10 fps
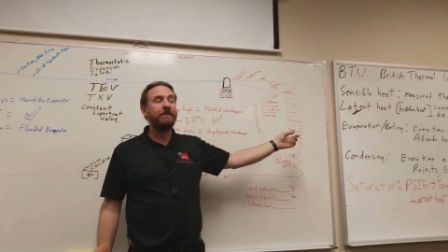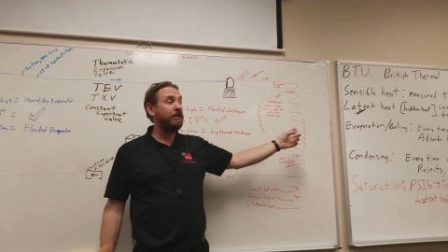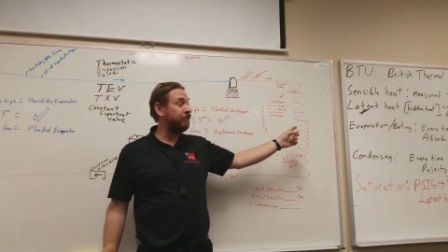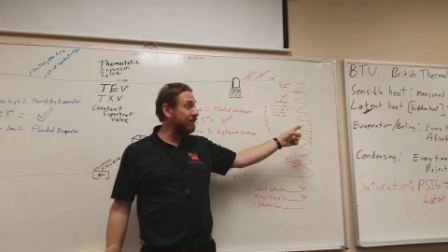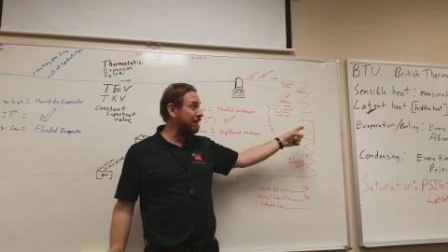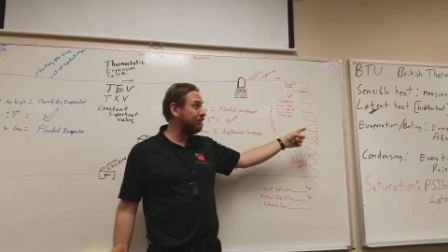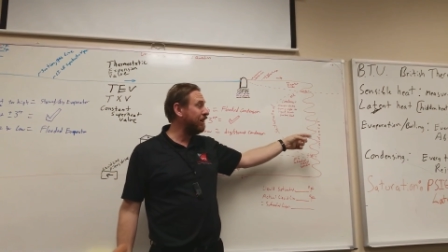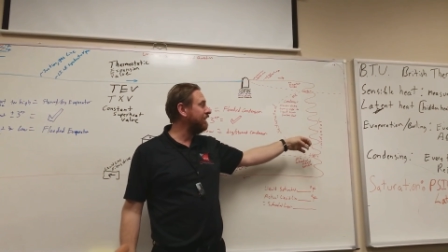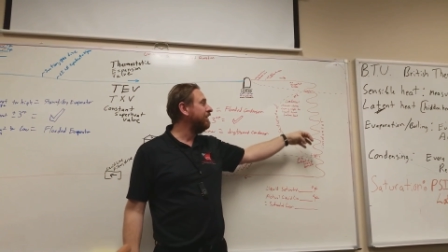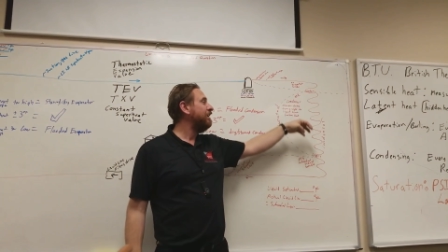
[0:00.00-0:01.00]
Goes up.
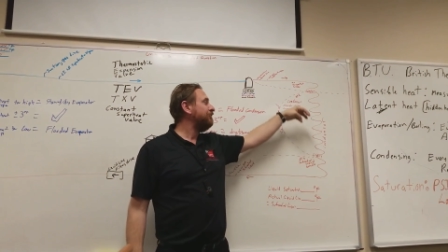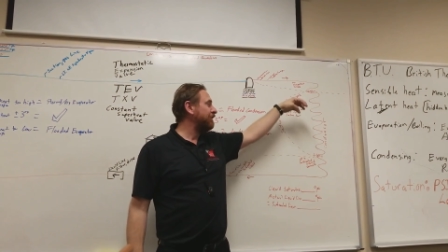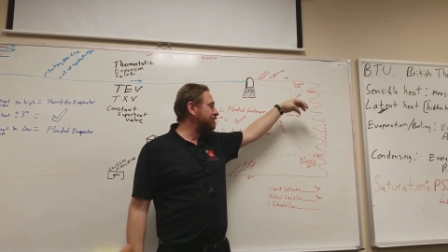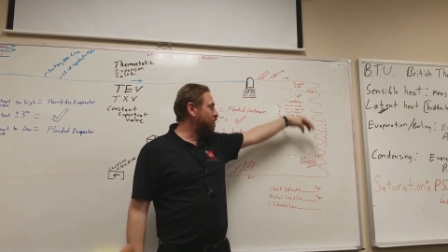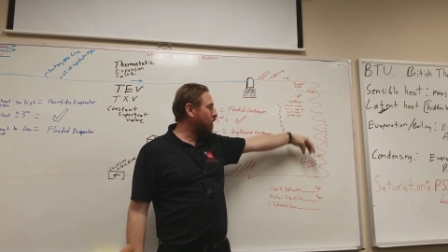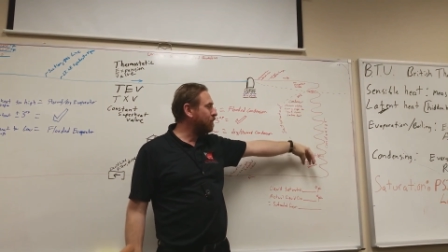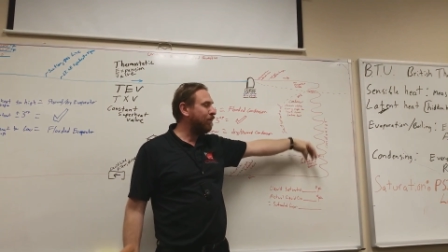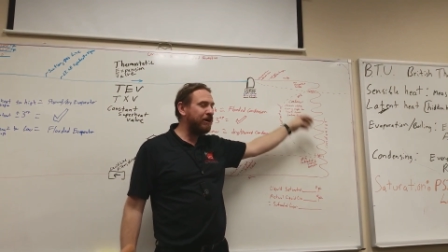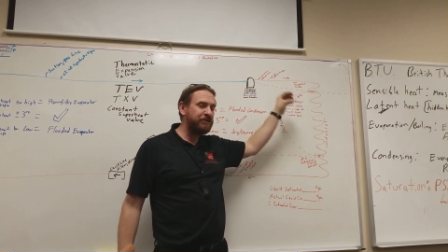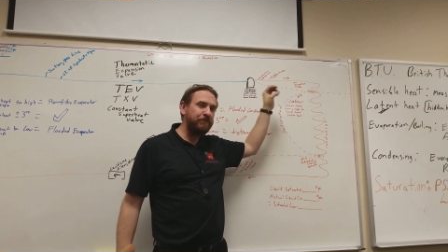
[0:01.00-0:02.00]
Good. So I have more
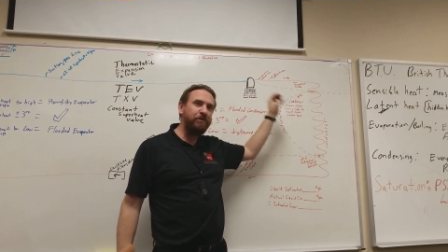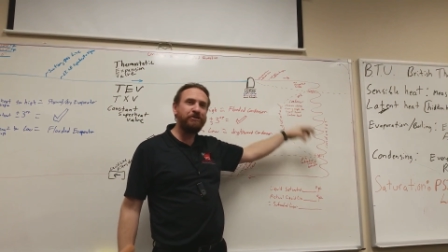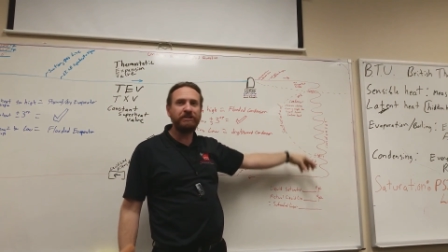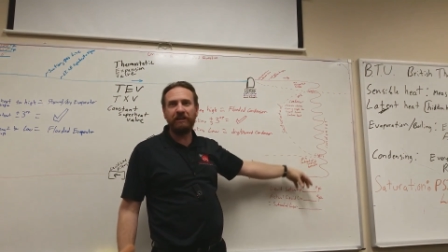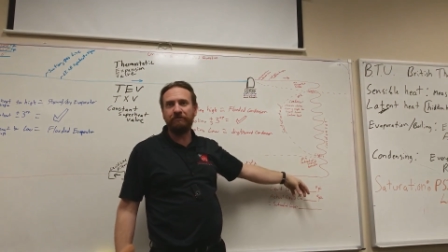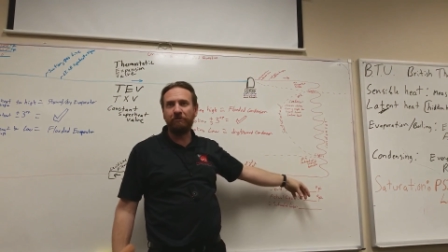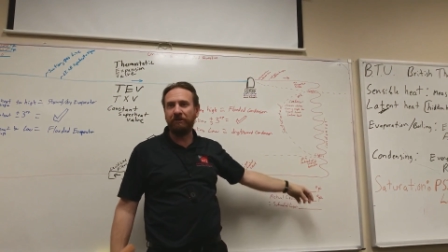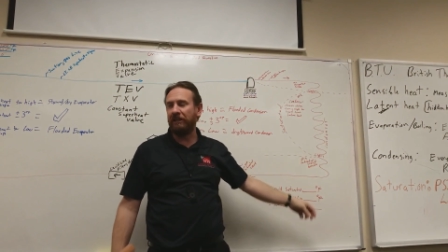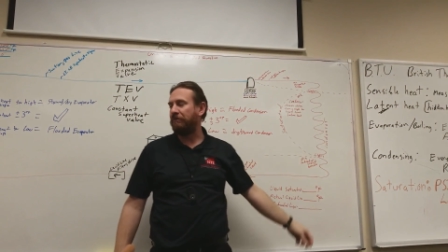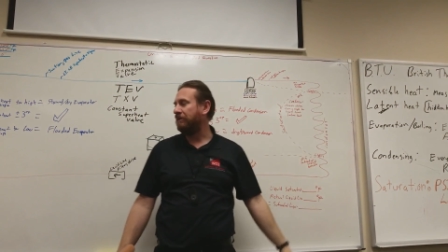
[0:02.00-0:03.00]
pressure pushing against more
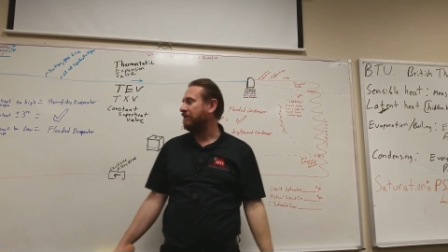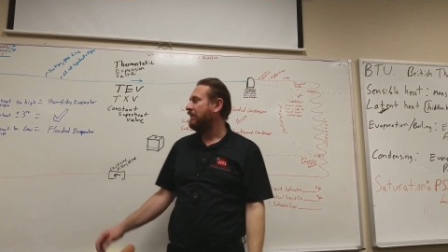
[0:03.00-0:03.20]
liquid.